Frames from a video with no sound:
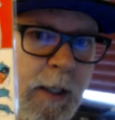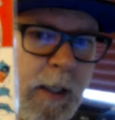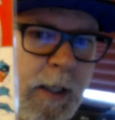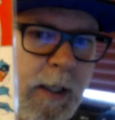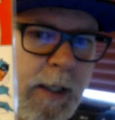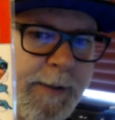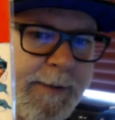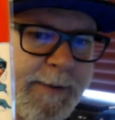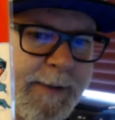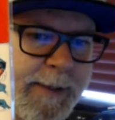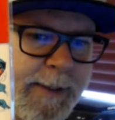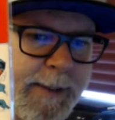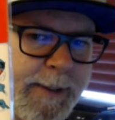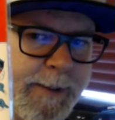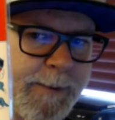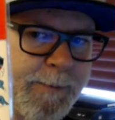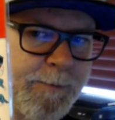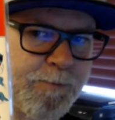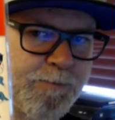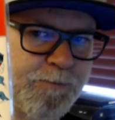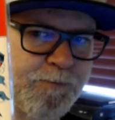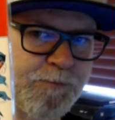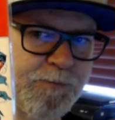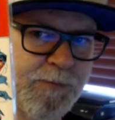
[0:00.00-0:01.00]

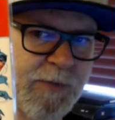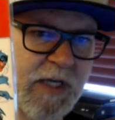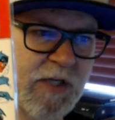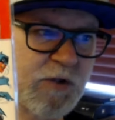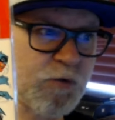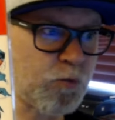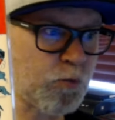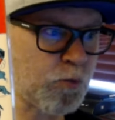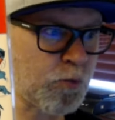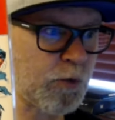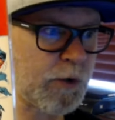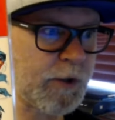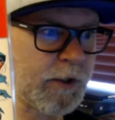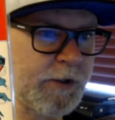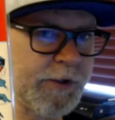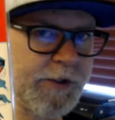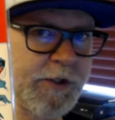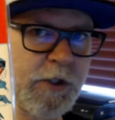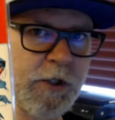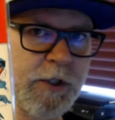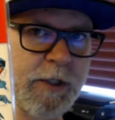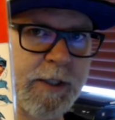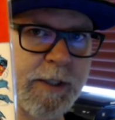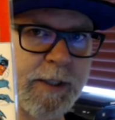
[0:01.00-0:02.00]
It's really
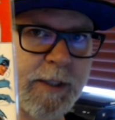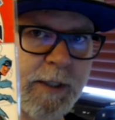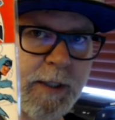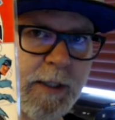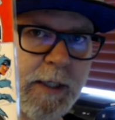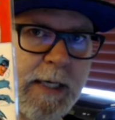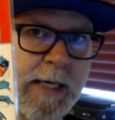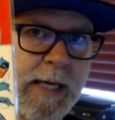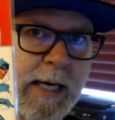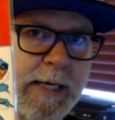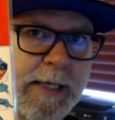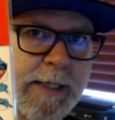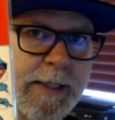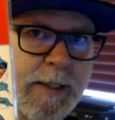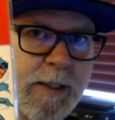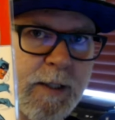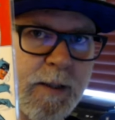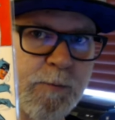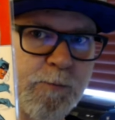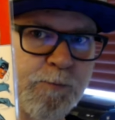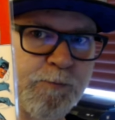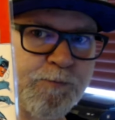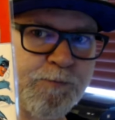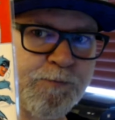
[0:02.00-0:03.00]
good.
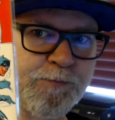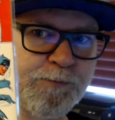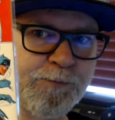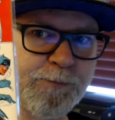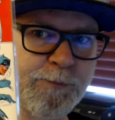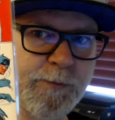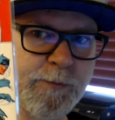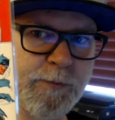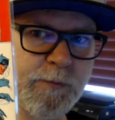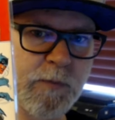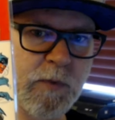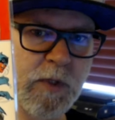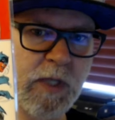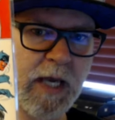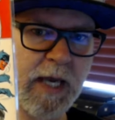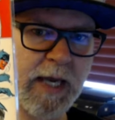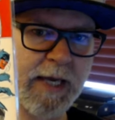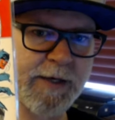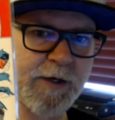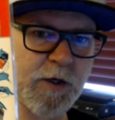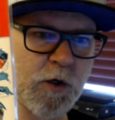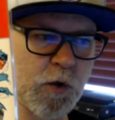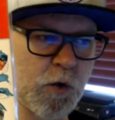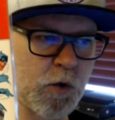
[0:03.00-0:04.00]
I
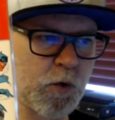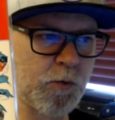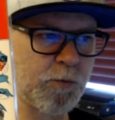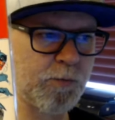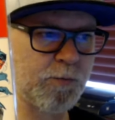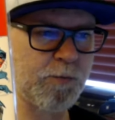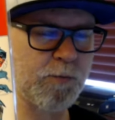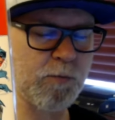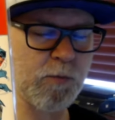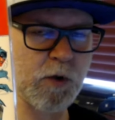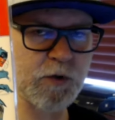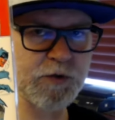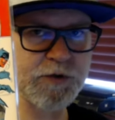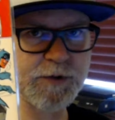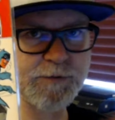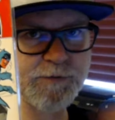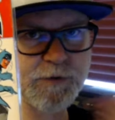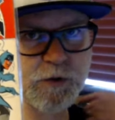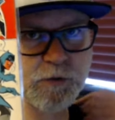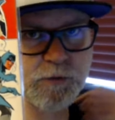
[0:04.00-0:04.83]
know most of you